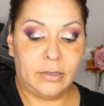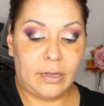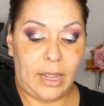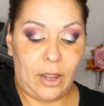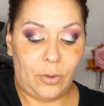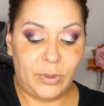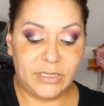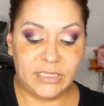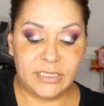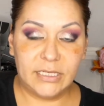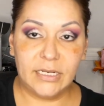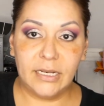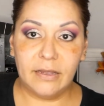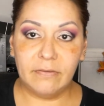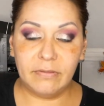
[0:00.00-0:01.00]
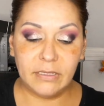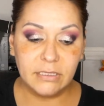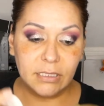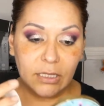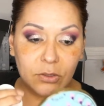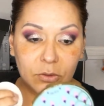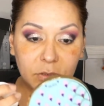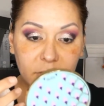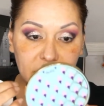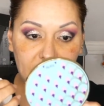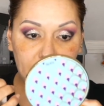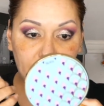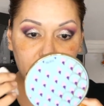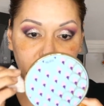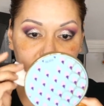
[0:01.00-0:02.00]
I always love these little
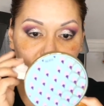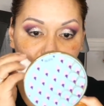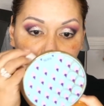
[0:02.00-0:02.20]
samples that I